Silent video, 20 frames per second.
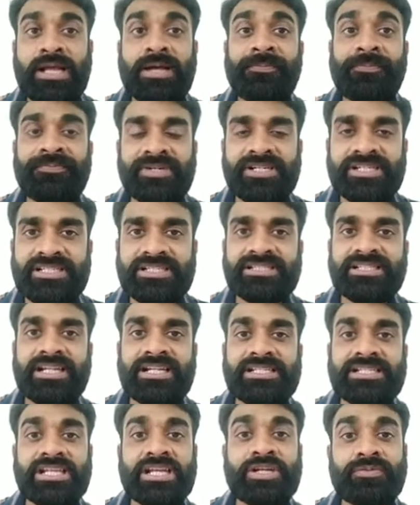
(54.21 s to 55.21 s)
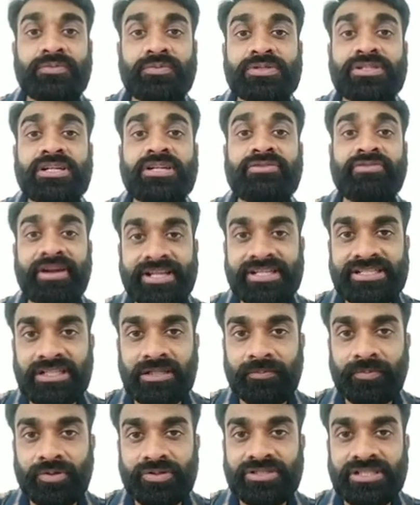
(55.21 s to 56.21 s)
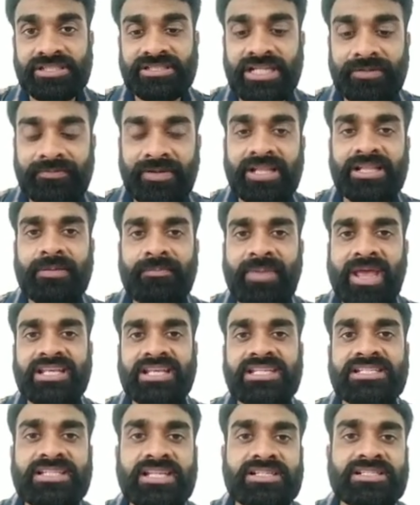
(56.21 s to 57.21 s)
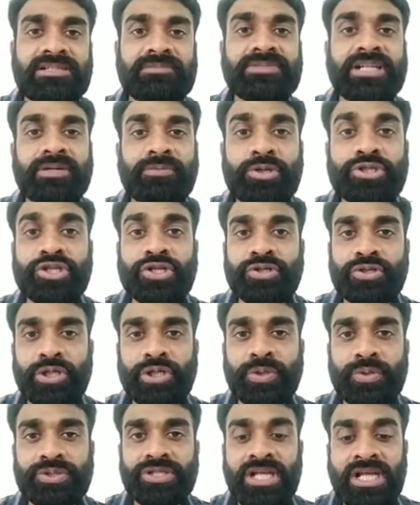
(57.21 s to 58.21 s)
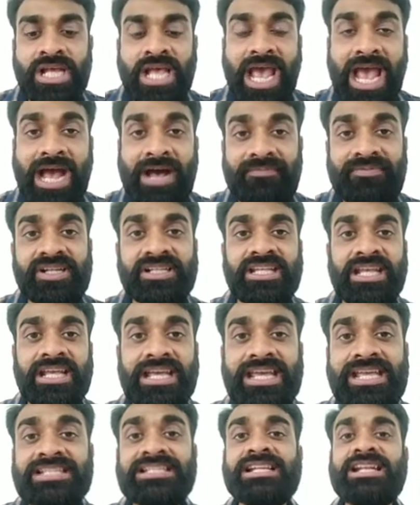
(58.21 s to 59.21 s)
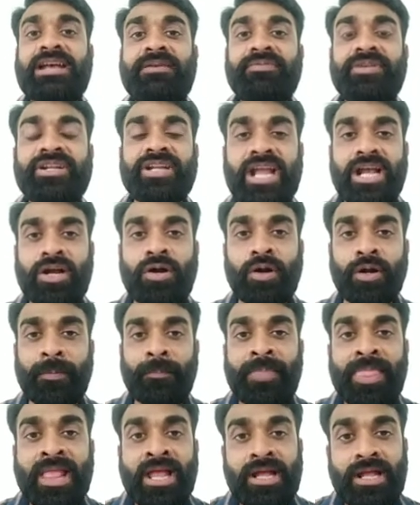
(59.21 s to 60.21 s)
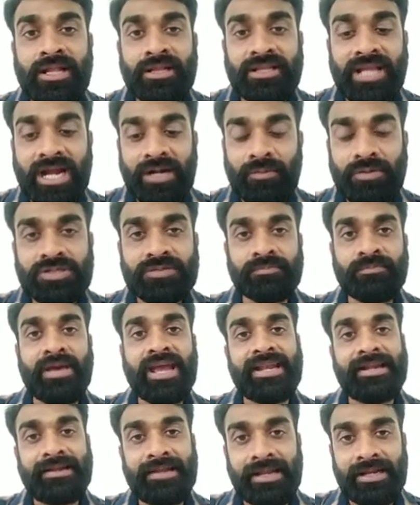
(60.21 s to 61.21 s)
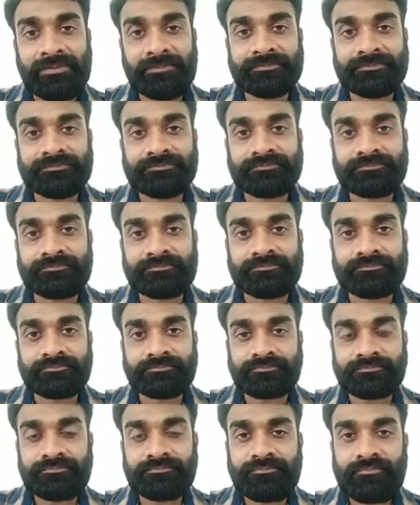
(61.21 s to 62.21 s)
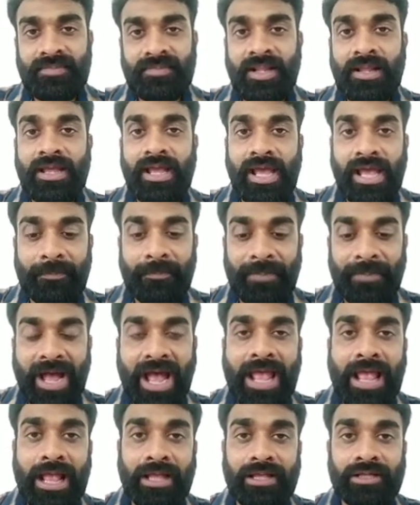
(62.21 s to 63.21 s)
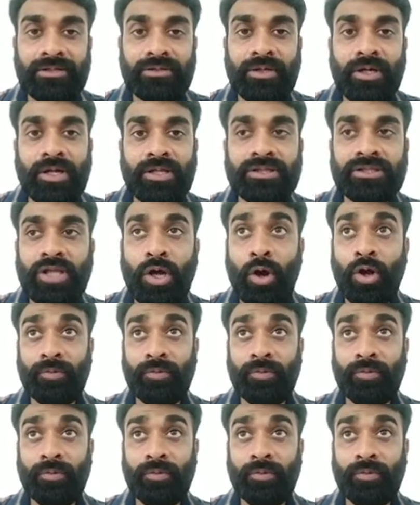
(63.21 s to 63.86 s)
First, it was a traditional process, that when the banking system that was introduced, everything, each and every record that was maintained by, or